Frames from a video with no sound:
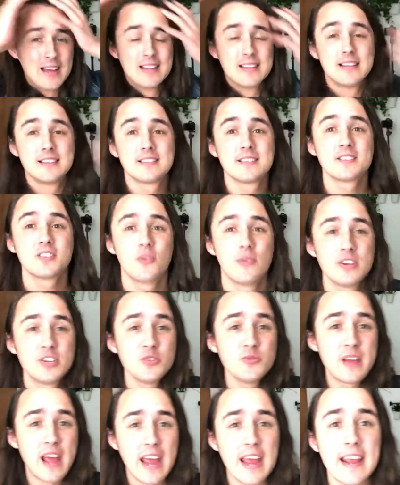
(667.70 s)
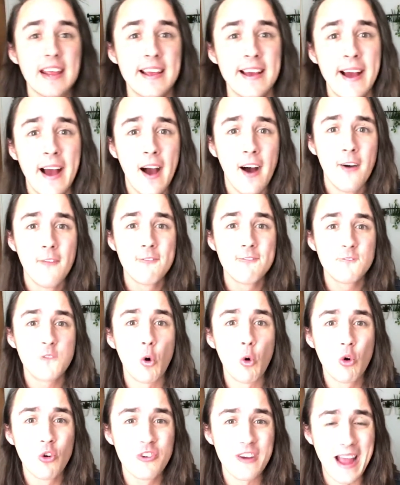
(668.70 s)
This is going to take
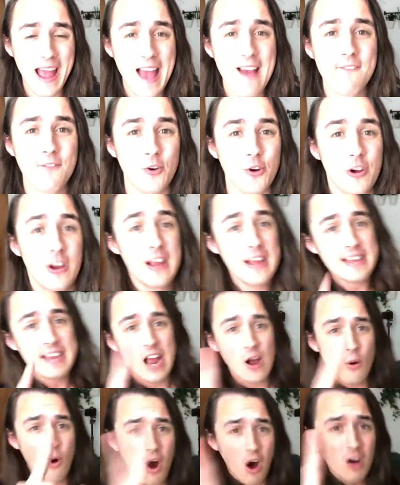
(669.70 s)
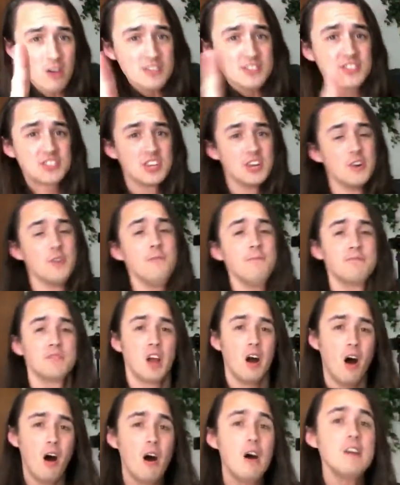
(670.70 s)
forever. Now also,
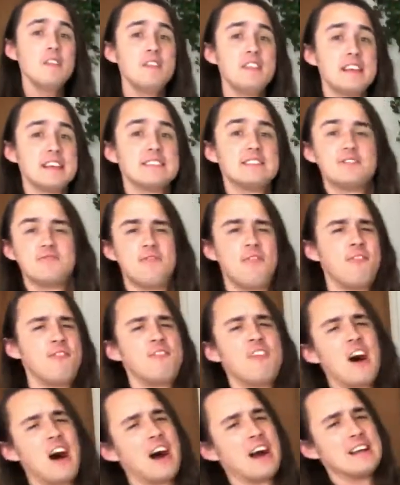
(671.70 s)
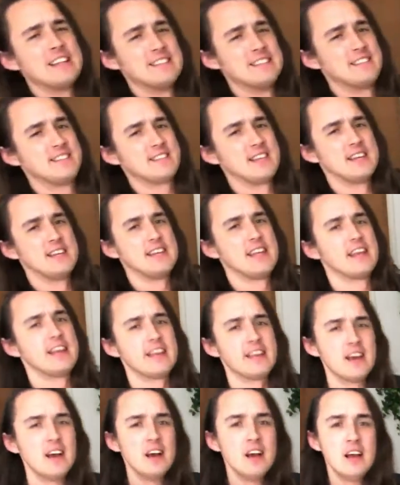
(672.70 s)
on this fine
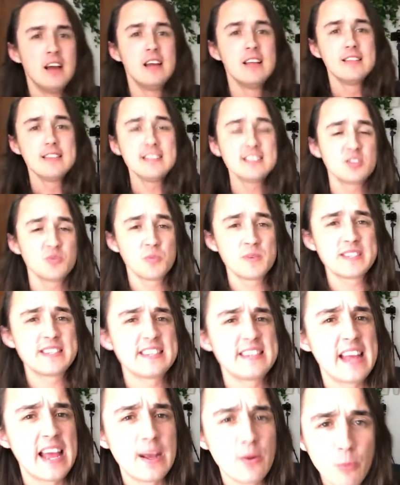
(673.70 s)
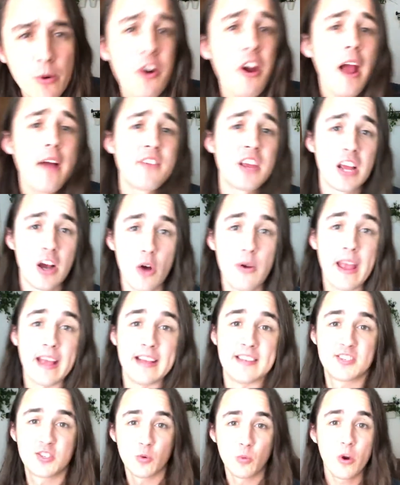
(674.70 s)
Sunday, this was the day we're having
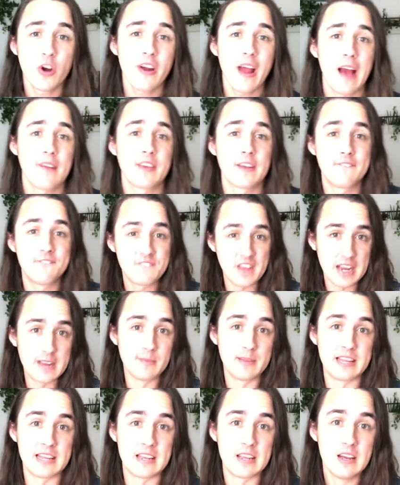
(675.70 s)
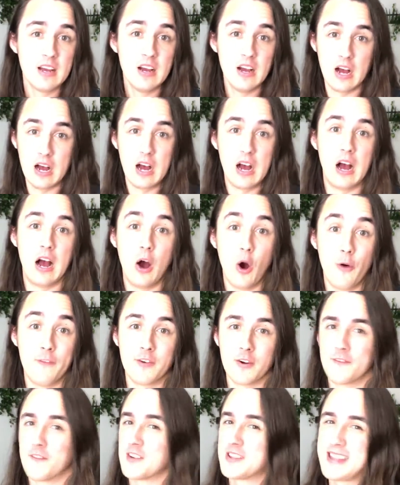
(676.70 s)
family
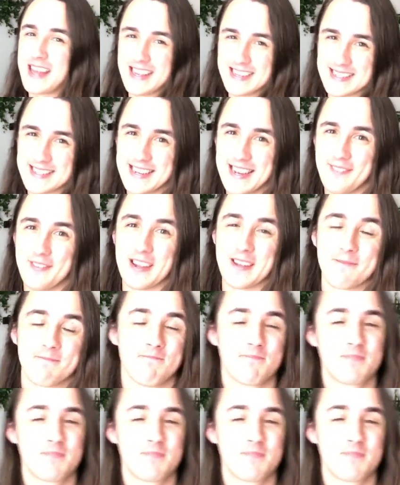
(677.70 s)
over for Thanksgiving,